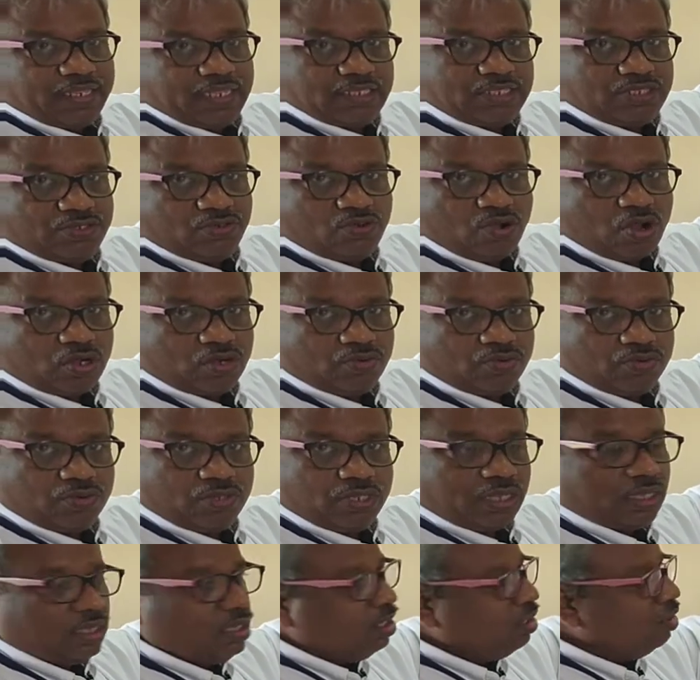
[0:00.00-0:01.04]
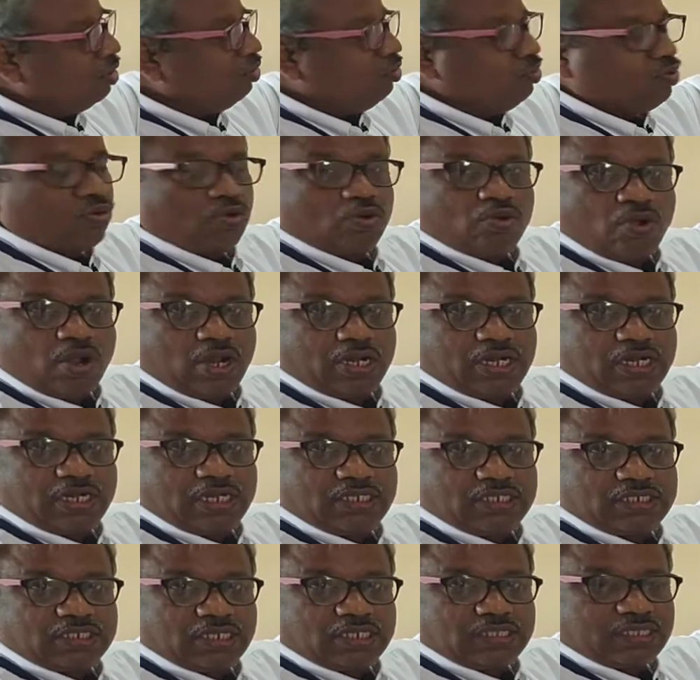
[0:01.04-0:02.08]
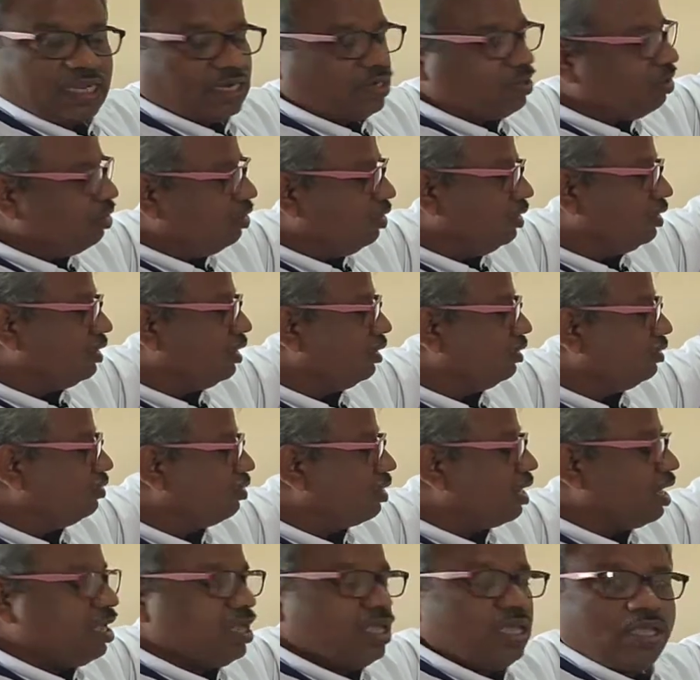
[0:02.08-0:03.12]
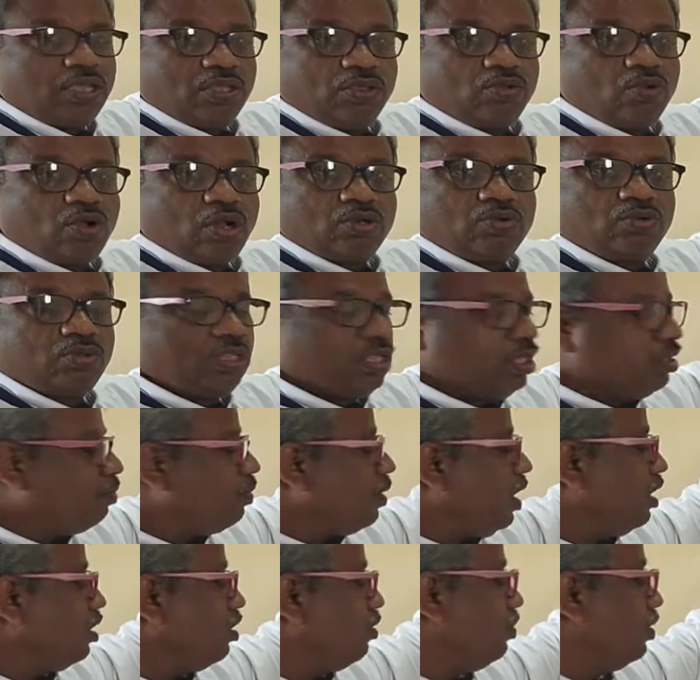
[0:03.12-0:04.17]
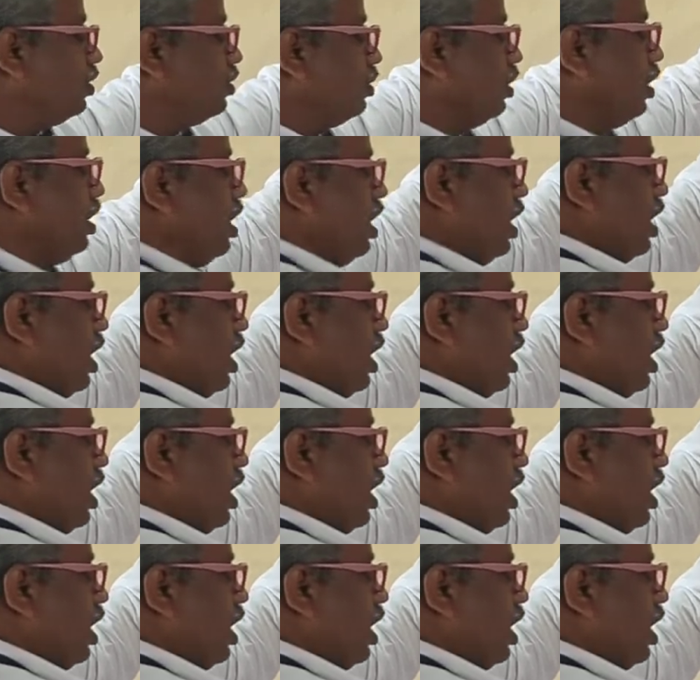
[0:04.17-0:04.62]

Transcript: This you want only. You don't want the distance and all those things. Okay. You want only the point of intersection.